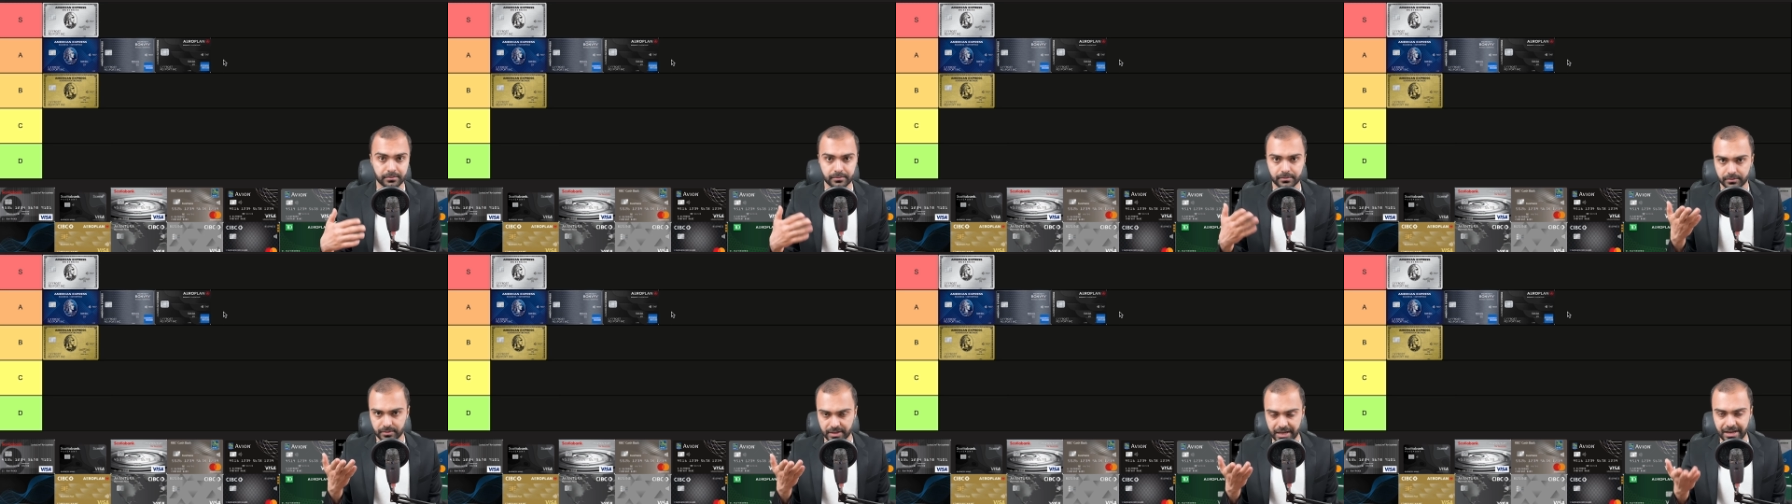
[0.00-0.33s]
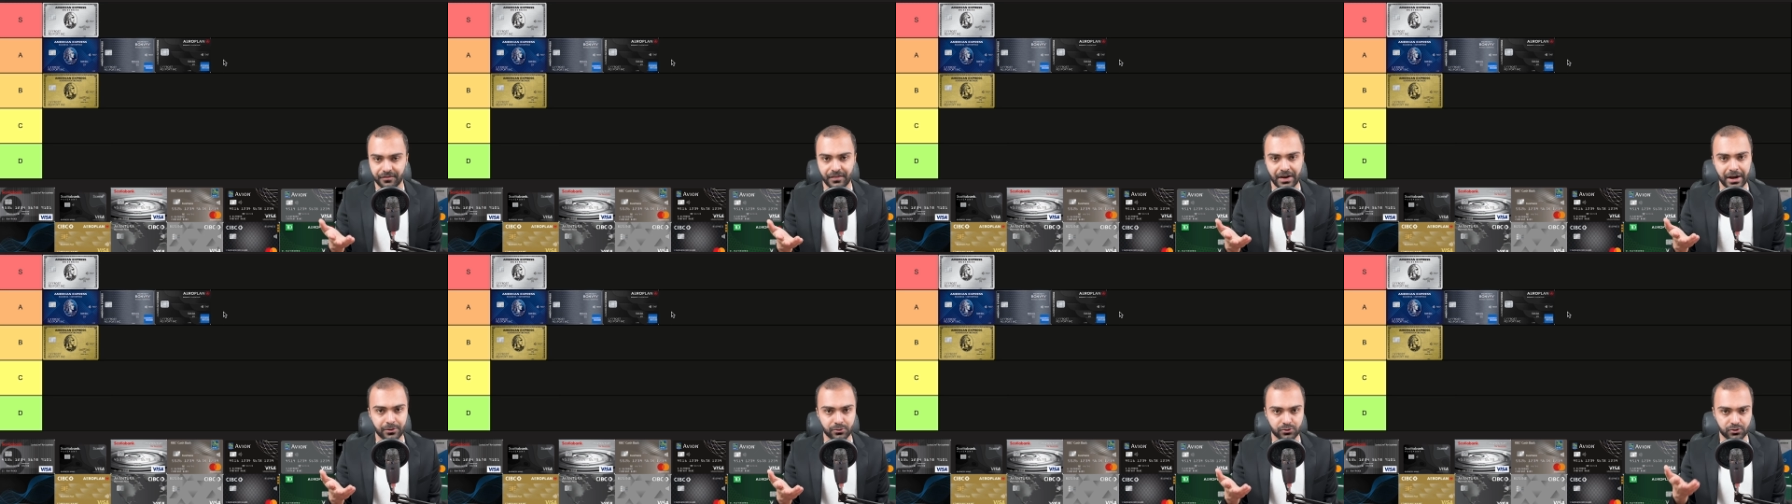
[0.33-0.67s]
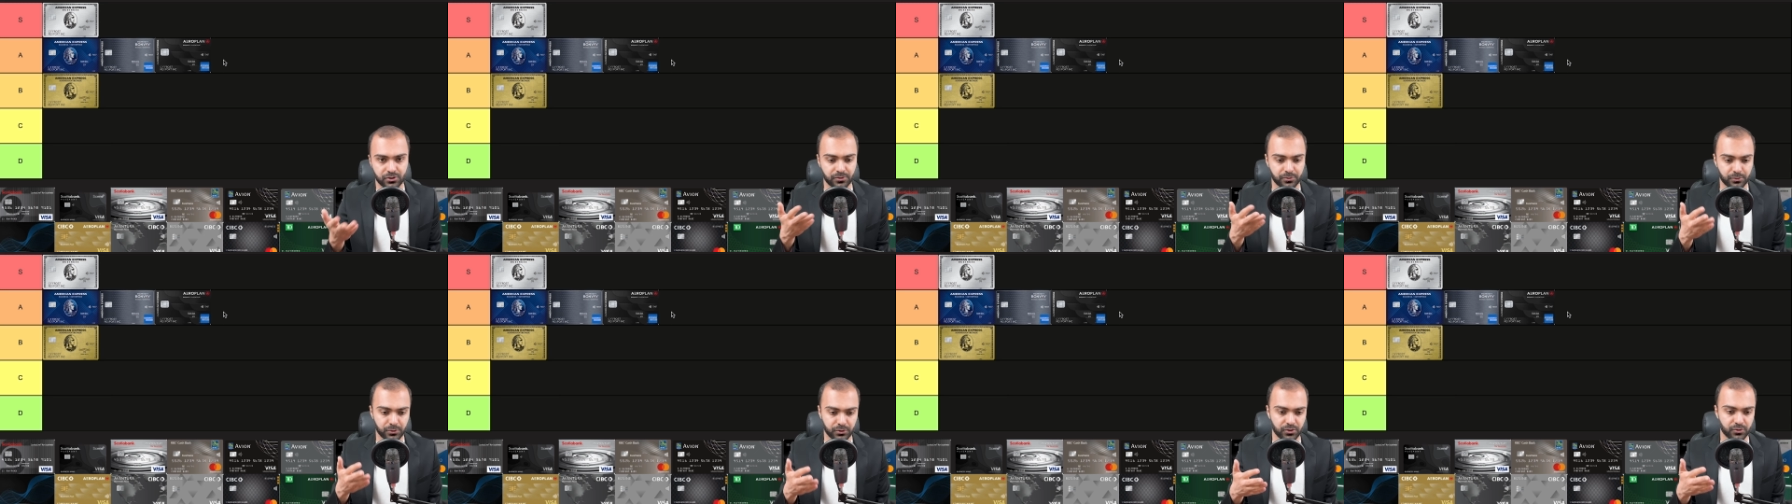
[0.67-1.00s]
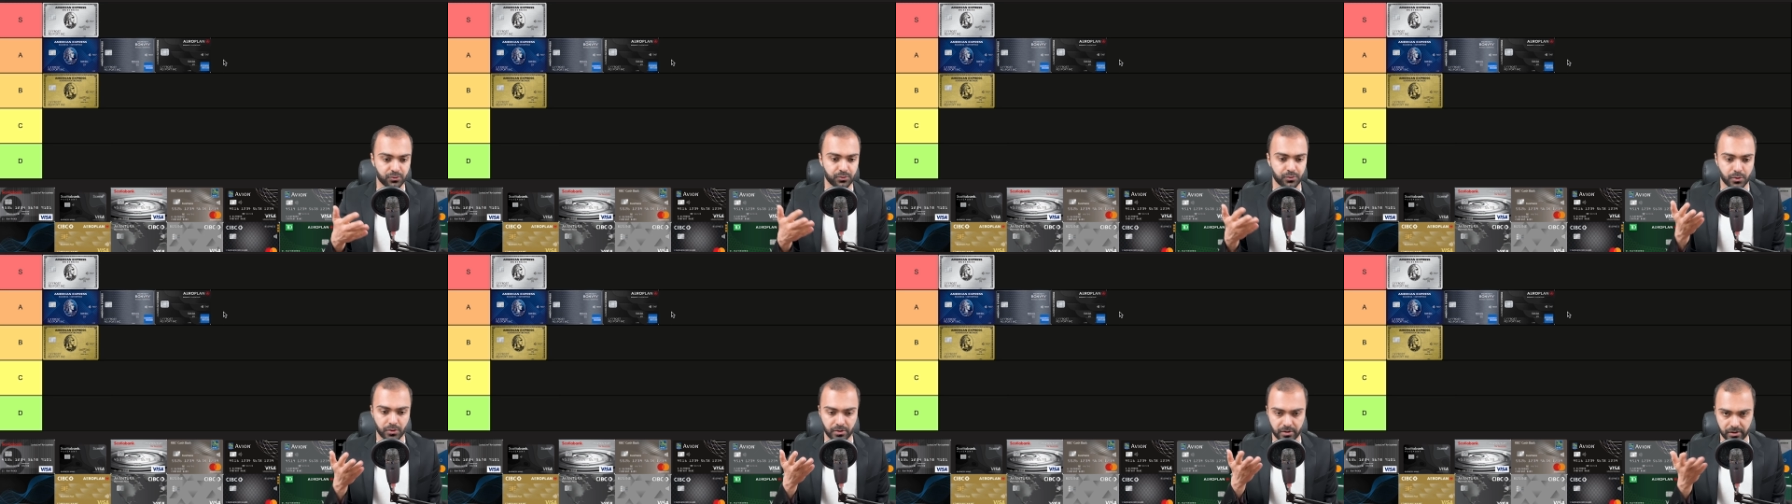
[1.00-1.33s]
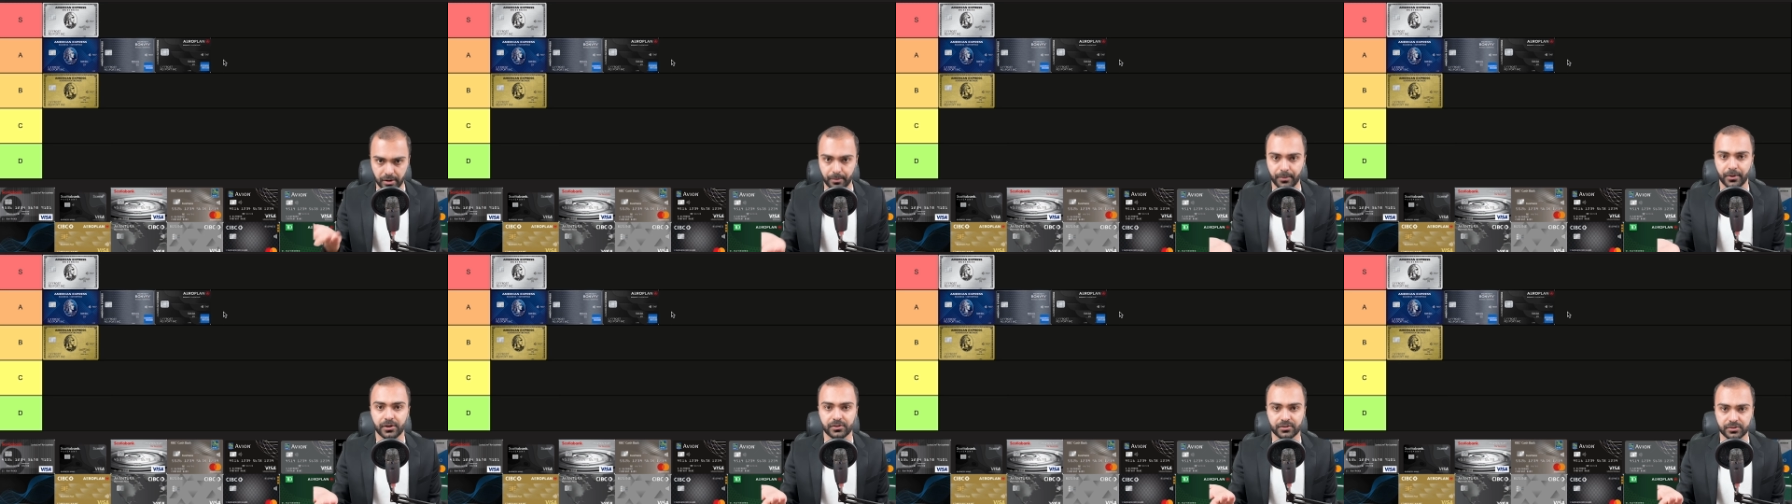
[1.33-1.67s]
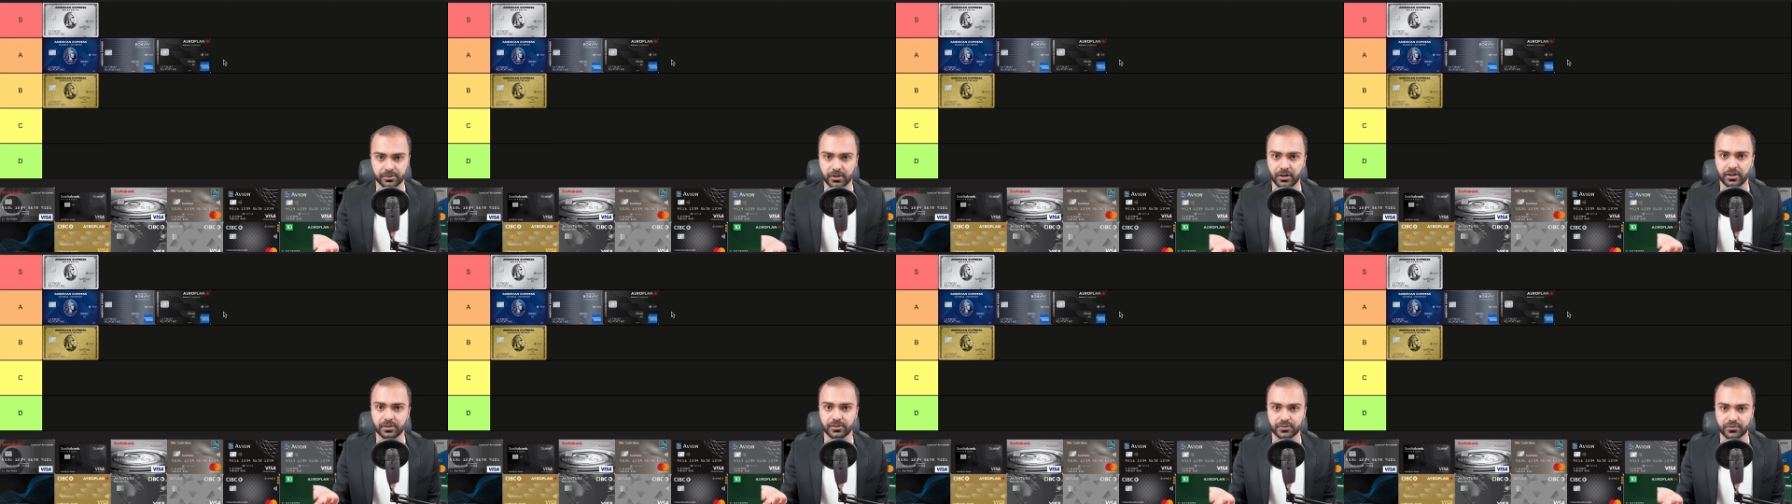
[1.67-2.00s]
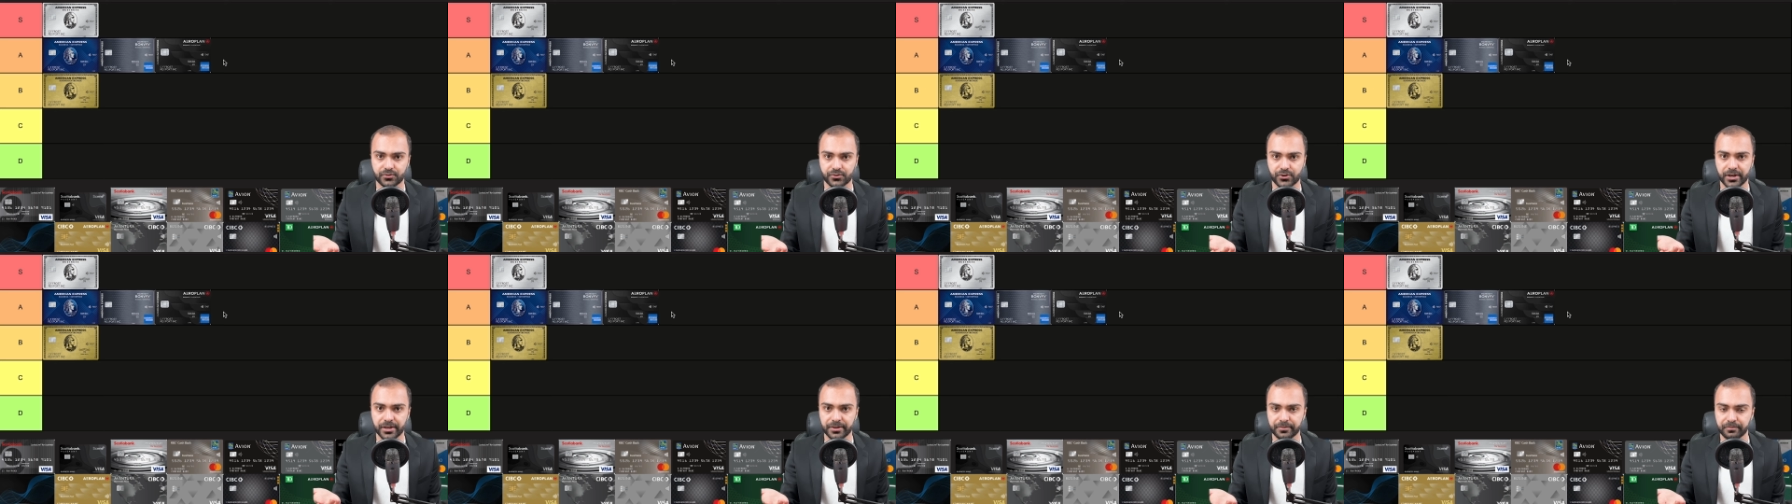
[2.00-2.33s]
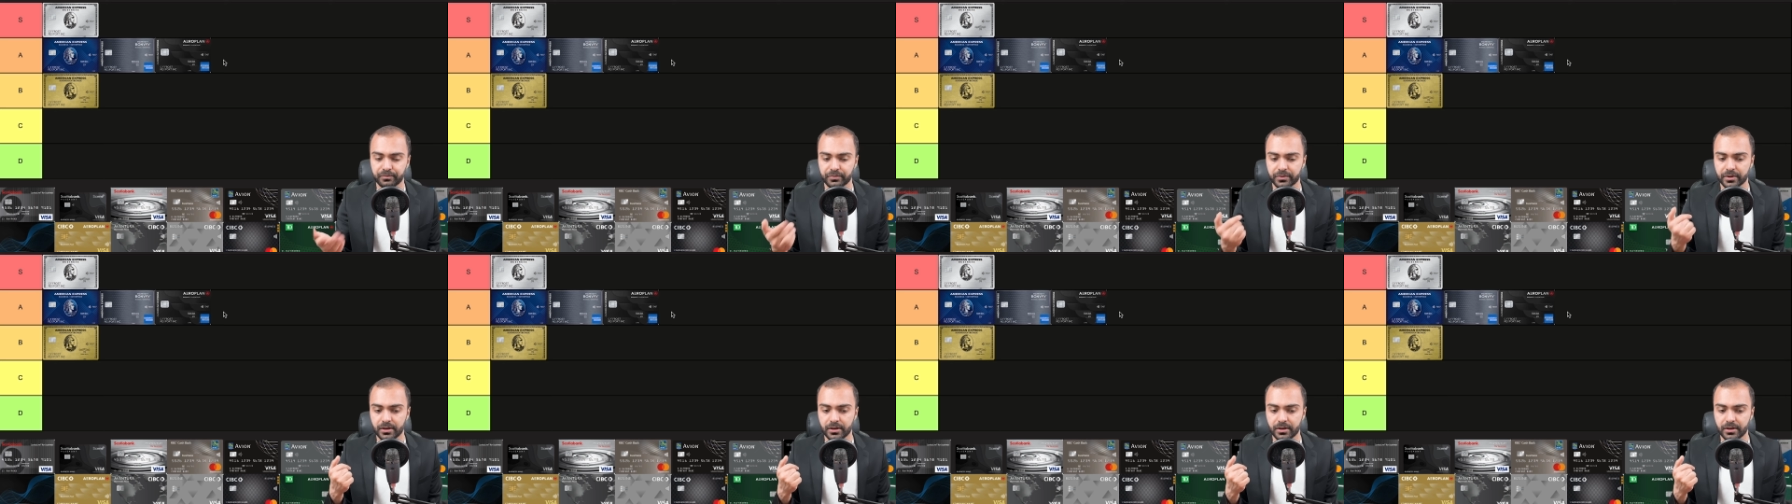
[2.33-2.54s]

that voucher, which is worth a couple $100, right?